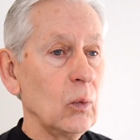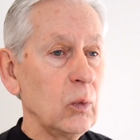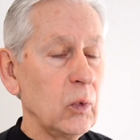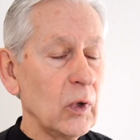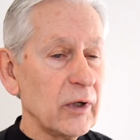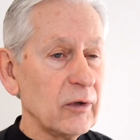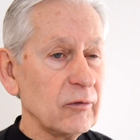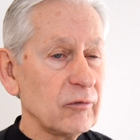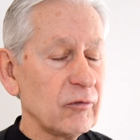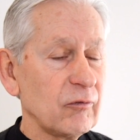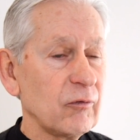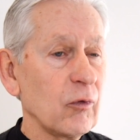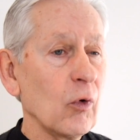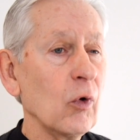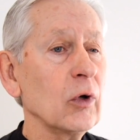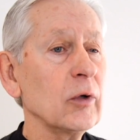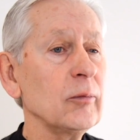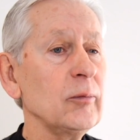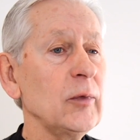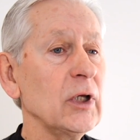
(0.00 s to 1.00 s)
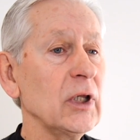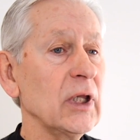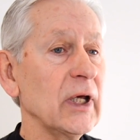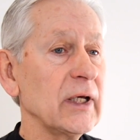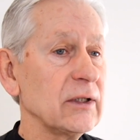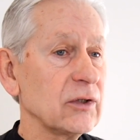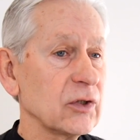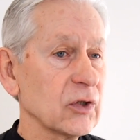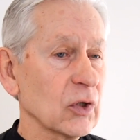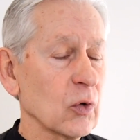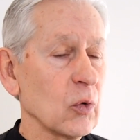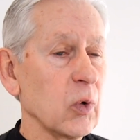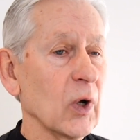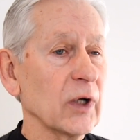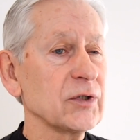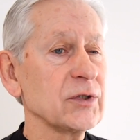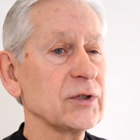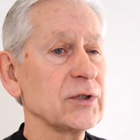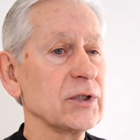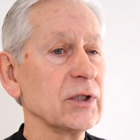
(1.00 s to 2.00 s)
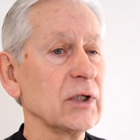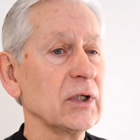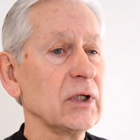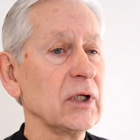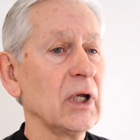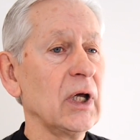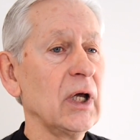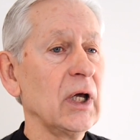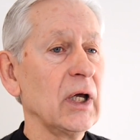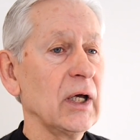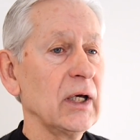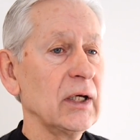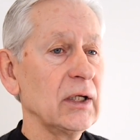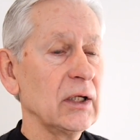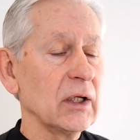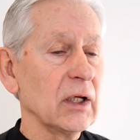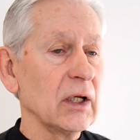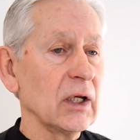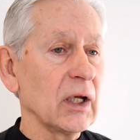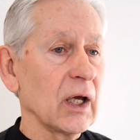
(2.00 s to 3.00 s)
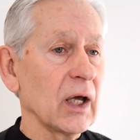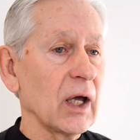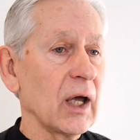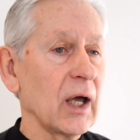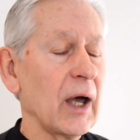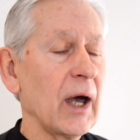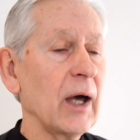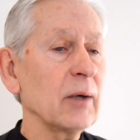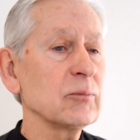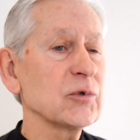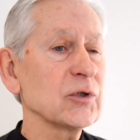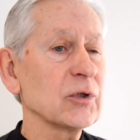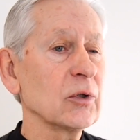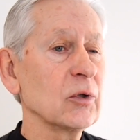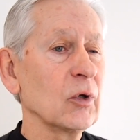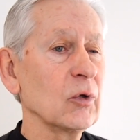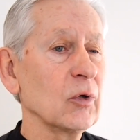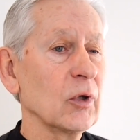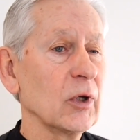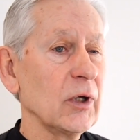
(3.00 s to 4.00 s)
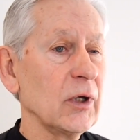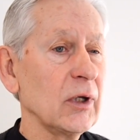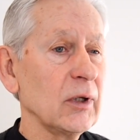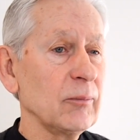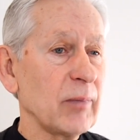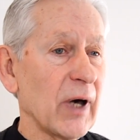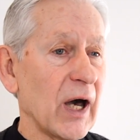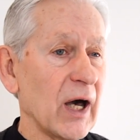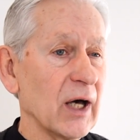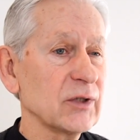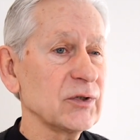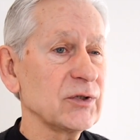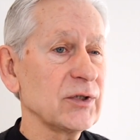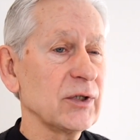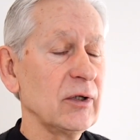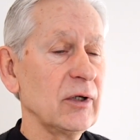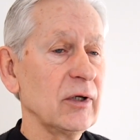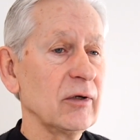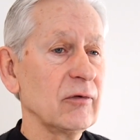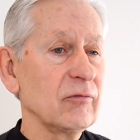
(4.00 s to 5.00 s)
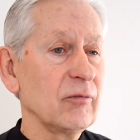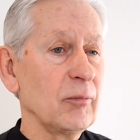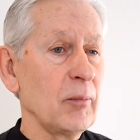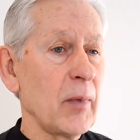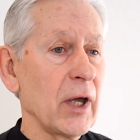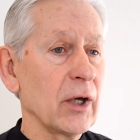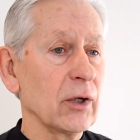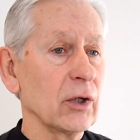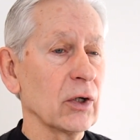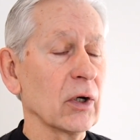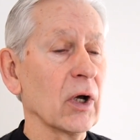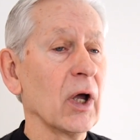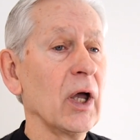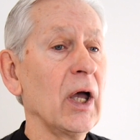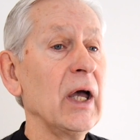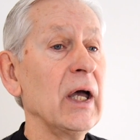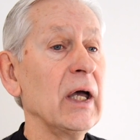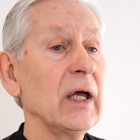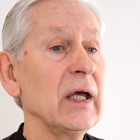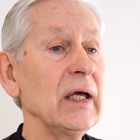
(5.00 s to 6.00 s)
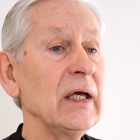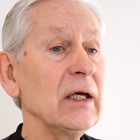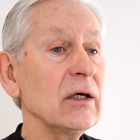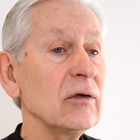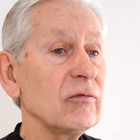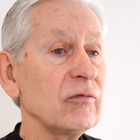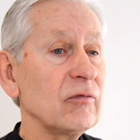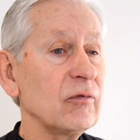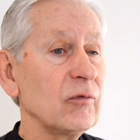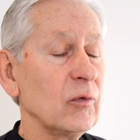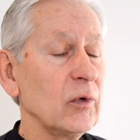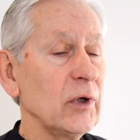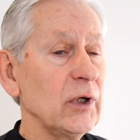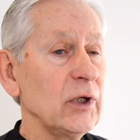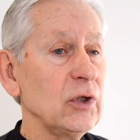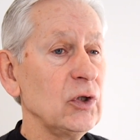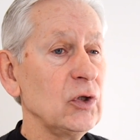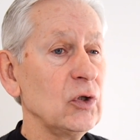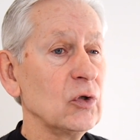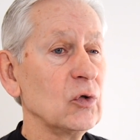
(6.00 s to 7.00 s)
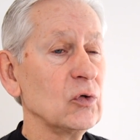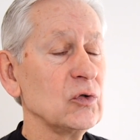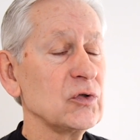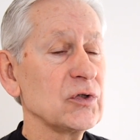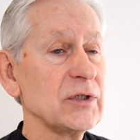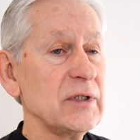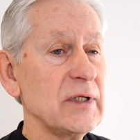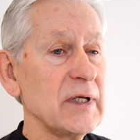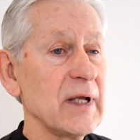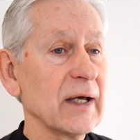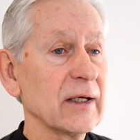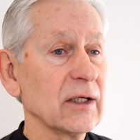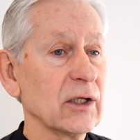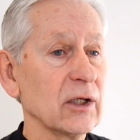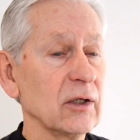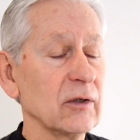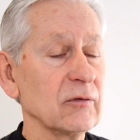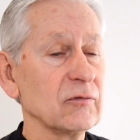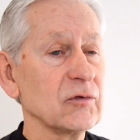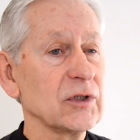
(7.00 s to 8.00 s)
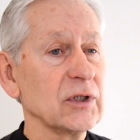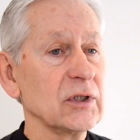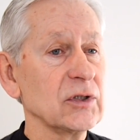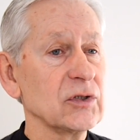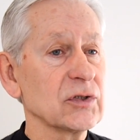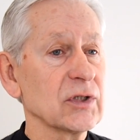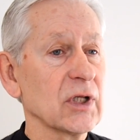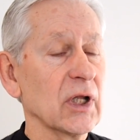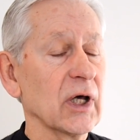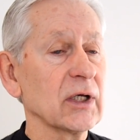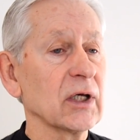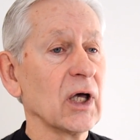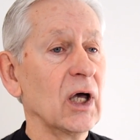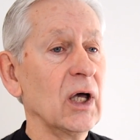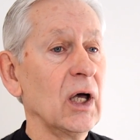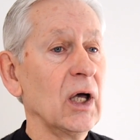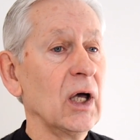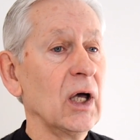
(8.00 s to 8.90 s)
we formulate the question in an absolutely positive manner. If we use negatives, it's like,